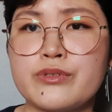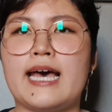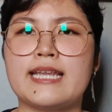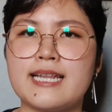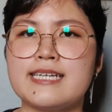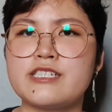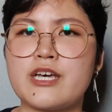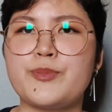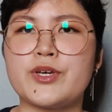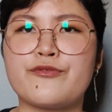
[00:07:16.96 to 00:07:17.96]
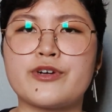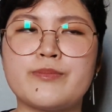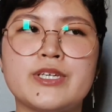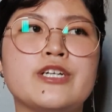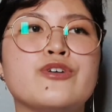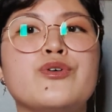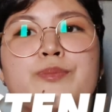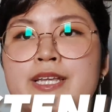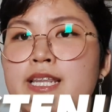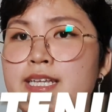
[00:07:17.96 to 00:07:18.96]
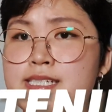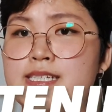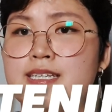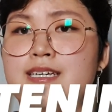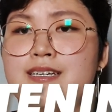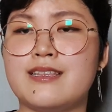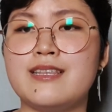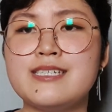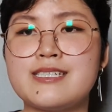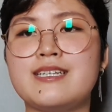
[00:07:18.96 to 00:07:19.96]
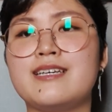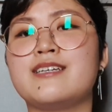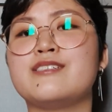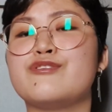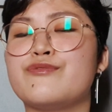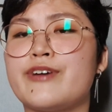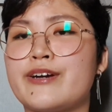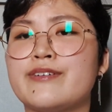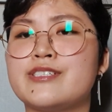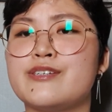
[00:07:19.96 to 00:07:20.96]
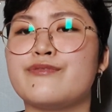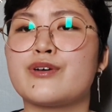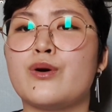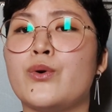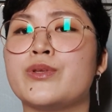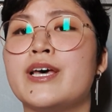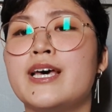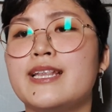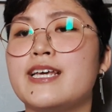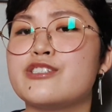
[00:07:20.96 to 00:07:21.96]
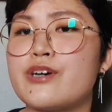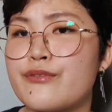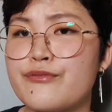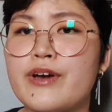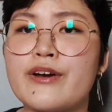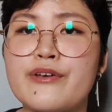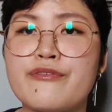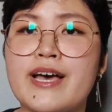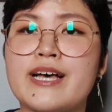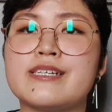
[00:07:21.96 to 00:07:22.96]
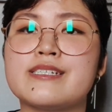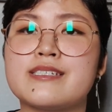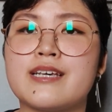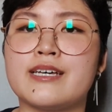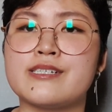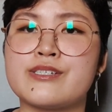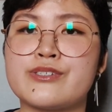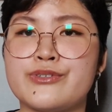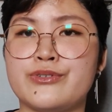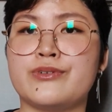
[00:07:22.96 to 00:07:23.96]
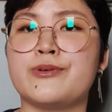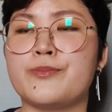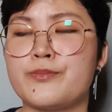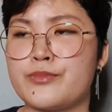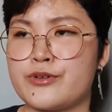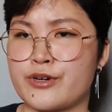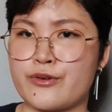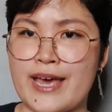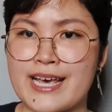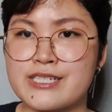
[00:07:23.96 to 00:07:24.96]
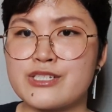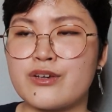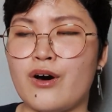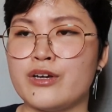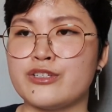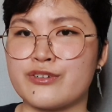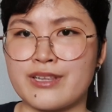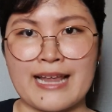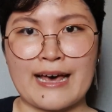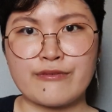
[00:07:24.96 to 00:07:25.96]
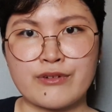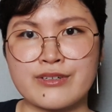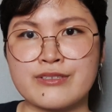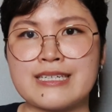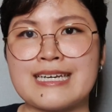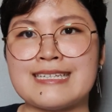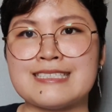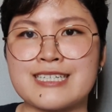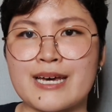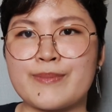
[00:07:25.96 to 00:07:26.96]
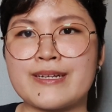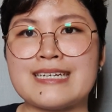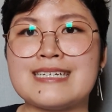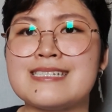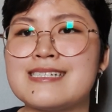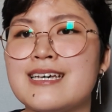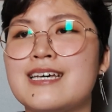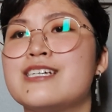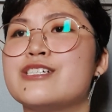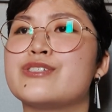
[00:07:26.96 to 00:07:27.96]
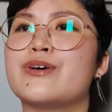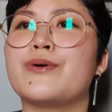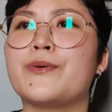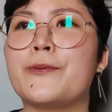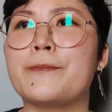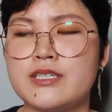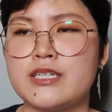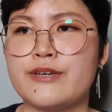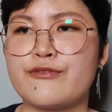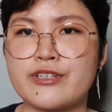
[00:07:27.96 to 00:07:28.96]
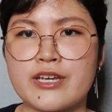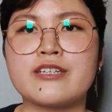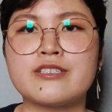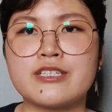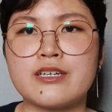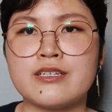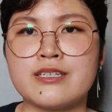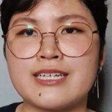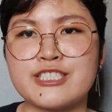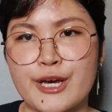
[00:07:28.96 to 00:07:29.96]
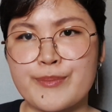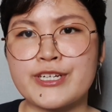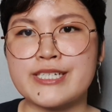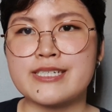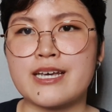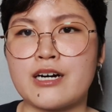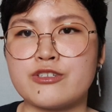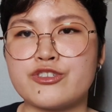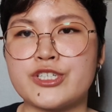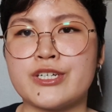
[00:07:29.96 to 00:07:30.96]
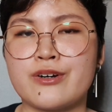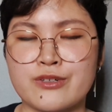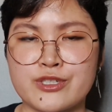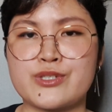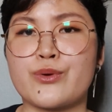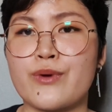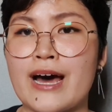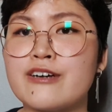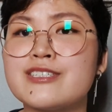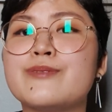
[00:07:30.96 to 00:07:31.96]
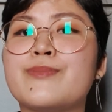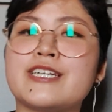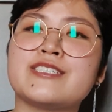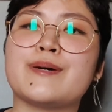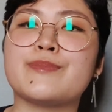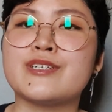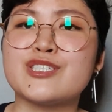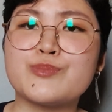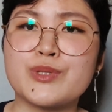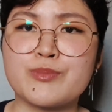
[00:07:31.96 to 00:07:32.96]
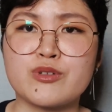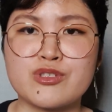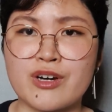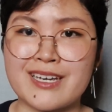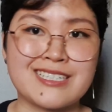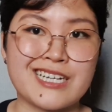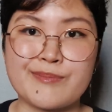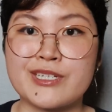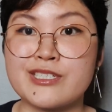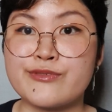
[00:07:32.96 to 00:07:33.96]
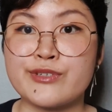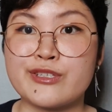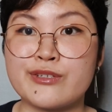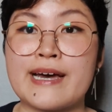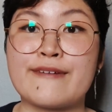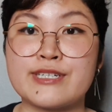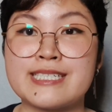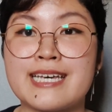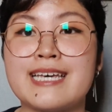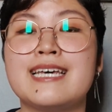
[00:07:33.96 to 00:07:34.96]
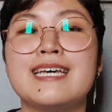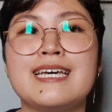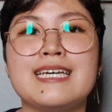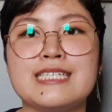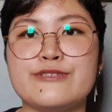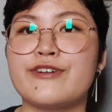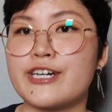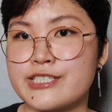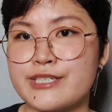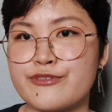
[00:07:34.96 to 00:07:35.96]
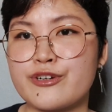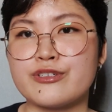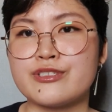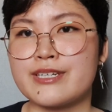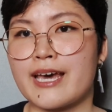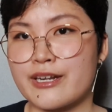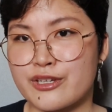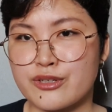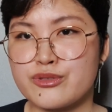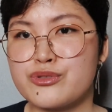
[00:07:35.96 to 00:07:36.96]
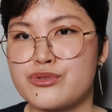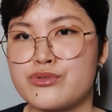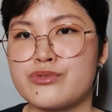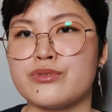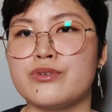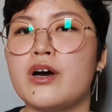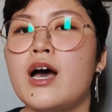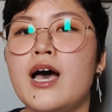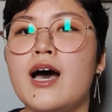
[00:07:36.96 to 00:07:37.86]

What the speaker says: And the last topic from here will be listening. Listening is very difficult. They talk very fast as you progress on your level in Japanese. So if you're not in a Japanese country or surrounded by Japanese people talking Japanese with you every day, it's very difficult to get used to